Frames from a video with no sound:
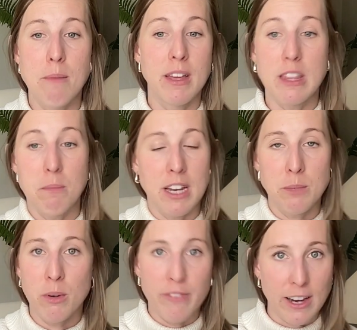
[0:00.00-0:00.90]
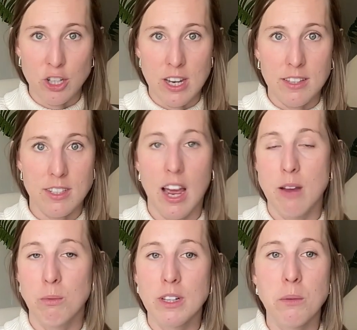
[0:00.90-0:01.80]
like the biggest perfectionist.
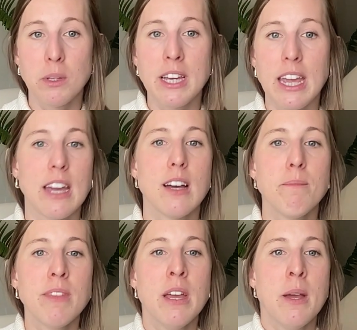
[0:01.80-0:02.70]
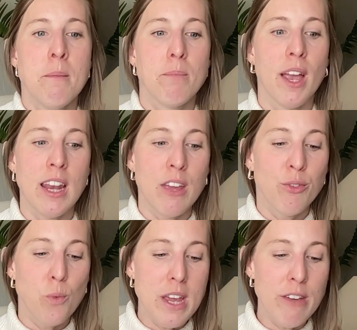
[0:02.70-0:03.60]
I really, really am. But
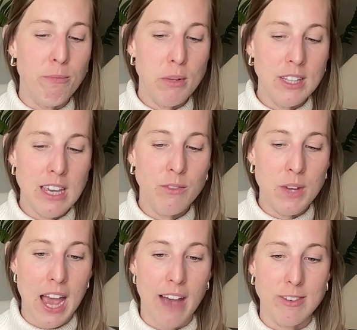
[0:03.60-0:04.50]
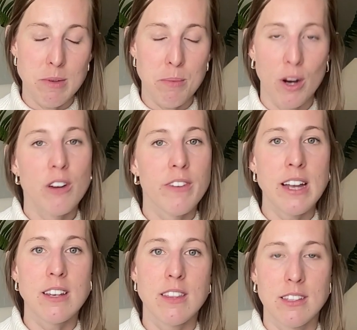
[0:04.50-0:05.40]
if we believe we have to be
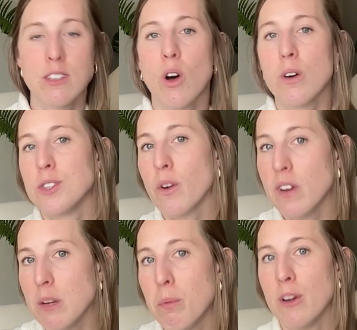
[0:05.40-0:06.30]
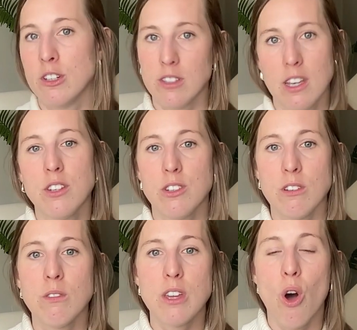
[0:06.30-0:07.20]
perfect, this is also going to push us
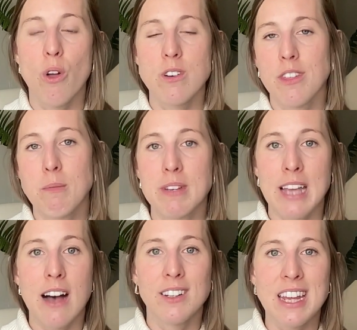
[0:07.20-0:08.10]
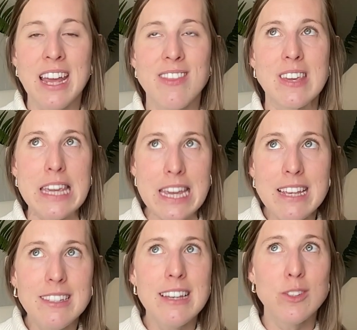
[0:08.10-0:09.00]
into the all or nothing mentality. And the
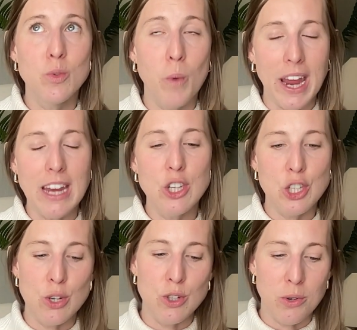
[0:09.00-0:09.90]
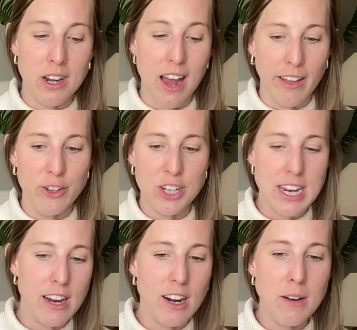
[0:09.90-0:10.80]
easiest way to do an analogy
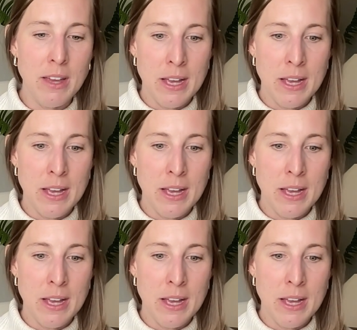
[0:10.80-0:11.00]
here